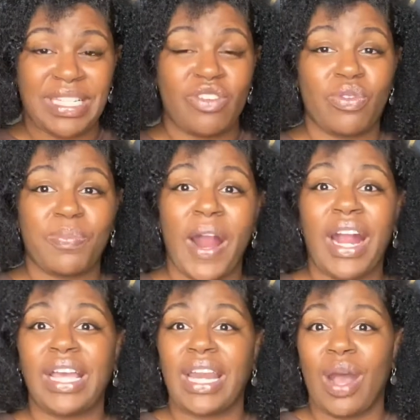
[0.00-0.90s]
apart and
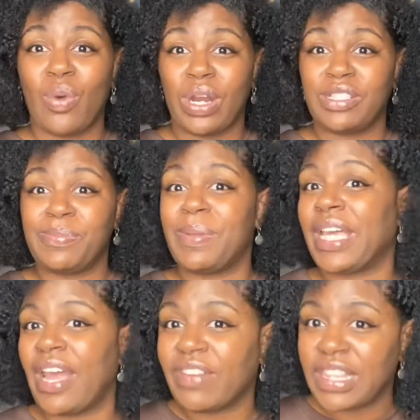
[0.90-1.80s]
I want to pick
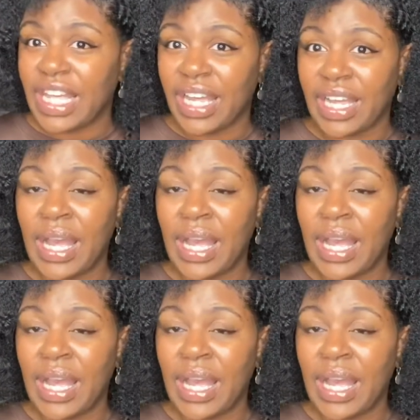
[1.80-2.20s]
everything.